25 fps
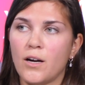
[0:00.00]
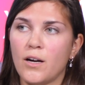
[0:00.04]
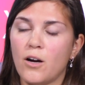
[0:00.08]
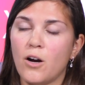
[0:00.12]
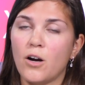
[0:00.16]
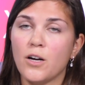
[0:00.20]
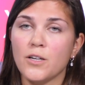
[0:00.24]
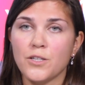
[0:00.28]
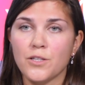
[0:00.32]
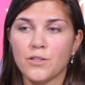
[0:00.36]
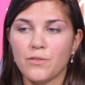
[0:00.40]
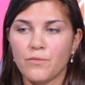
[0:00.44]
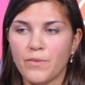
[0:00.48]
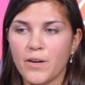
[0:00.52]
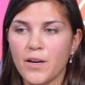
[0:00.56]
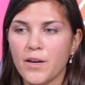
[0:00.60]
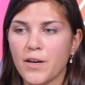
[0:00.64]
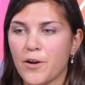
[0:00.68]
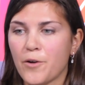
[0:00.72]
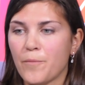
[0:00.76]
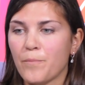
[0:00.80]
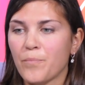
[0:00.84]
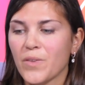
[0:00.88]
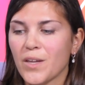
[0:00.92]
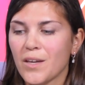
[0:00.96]
uh, onto the
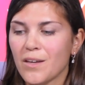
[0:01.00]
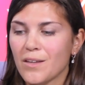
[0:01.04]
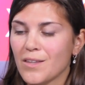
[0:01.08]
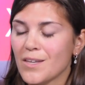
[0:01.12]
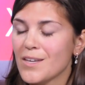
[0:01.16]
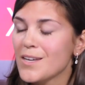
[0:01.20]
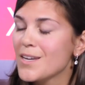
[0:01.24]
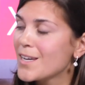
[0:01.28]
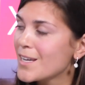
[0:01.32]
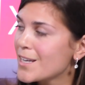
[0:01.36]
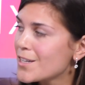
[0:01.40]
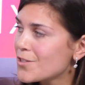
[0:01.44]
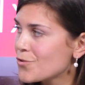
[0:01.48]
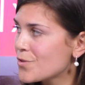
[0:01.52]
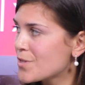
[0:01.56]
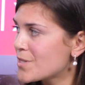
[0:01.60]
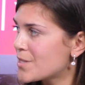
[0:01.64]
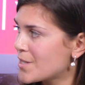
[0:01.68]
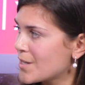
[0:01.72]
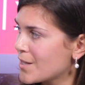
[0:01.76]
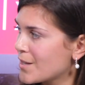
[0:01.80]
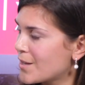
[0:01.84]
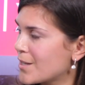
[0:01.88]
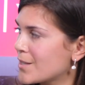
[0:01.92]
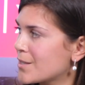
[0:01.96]
video. The
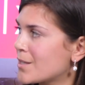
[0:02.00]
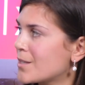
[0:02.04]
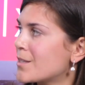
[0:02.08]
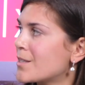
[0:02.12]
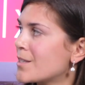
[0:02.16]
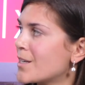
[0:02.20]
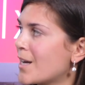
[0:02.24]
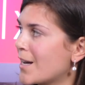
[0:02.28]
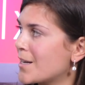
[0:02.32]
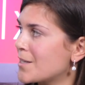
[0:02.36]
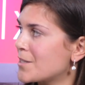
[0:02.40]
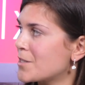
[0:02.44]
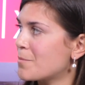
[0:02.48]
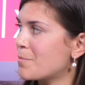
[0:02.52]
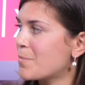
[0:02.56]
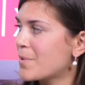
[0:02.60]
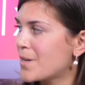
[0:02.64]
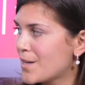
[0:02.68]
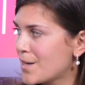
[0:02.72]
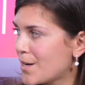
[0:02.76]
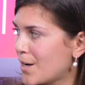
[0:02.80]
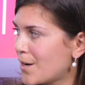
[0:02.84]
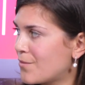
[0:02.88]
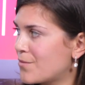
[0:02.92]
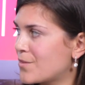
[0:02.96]
interesting thing that the
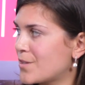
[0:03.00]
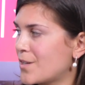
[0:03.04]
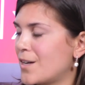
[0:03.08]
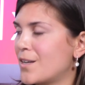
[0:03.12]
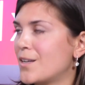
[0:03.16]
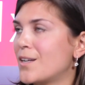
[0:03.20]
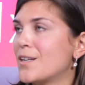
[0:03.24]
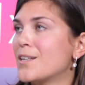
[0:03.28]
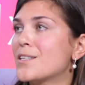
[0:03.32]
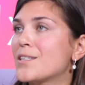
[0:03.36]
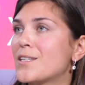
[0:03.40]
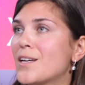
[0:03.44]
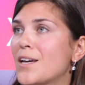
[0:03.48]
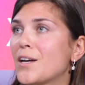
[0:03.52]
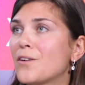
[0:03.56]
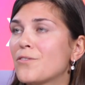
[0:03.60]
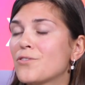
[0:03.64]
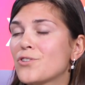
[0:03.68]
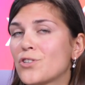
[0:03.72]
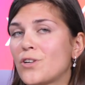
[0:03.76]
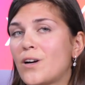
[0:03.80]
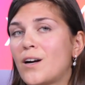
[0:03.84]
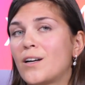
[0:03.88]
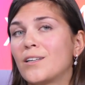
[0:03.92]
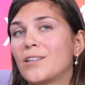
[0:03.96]
NDP have done is they have
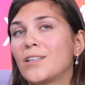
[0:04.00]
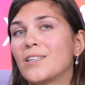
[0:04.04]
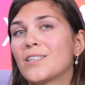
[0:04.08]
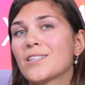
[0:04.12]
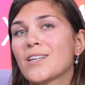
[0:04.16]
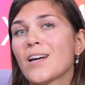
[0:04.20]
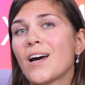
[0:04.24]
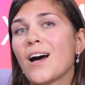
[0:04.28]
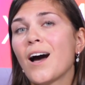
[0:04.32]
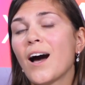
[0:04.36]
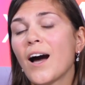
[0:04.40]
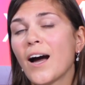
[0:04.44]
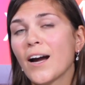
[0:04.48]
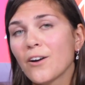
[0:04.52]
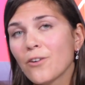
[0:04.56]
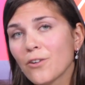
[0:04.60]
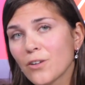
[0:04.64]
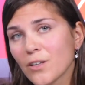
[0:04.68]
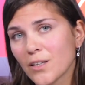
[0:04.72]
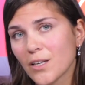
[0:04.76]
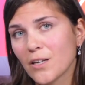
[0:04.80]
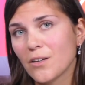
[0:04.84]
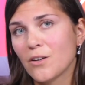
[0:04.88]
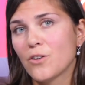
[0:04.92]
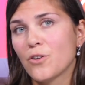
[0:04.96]
shot an
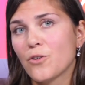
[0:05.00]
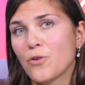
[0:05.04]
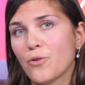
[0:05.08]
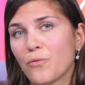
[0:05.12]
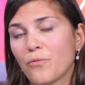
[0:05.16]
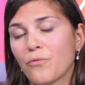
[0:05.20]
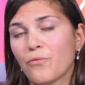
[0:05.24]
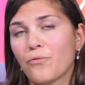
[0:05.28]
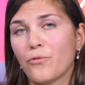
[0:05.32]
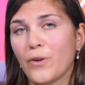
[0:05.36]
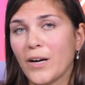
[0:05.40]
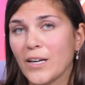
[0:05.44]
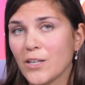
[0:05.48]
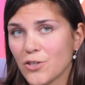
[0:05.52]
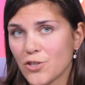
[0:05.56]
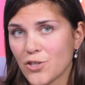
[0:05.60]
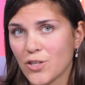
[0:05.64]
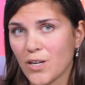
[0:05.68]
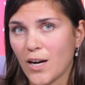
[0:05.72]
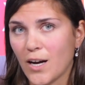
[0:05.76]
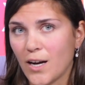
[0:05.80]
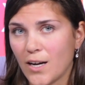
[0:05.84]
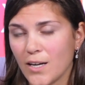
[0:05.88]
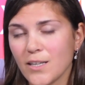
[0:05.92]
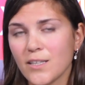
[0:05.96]
entirely new French
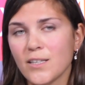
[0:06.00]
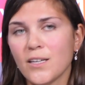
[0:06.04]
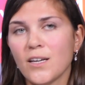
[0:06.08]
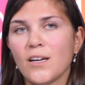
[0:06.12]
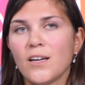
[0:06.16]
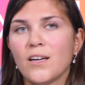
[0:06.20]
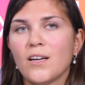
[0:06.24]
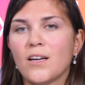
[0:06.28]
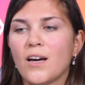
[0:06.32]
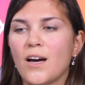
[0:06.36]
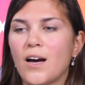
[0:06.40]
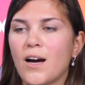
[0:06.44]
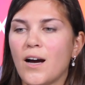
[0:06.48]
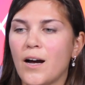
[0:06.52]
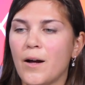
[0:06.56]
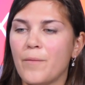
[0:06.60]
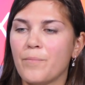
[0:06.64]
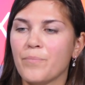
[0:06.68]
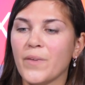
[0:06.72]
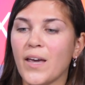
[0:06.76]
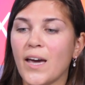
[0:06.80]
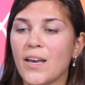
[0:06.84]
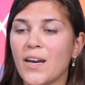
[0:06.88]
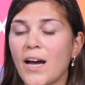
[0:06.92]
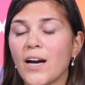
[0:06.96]
ad
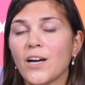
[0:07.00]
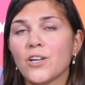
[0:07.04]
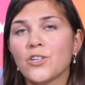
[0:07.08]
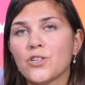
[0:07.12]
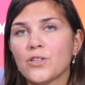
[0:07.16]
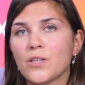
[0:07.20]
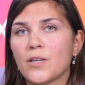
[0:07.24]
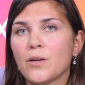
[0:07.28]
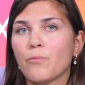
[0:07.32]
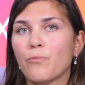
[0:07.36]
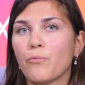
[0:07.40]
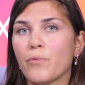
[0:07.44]
um, and actually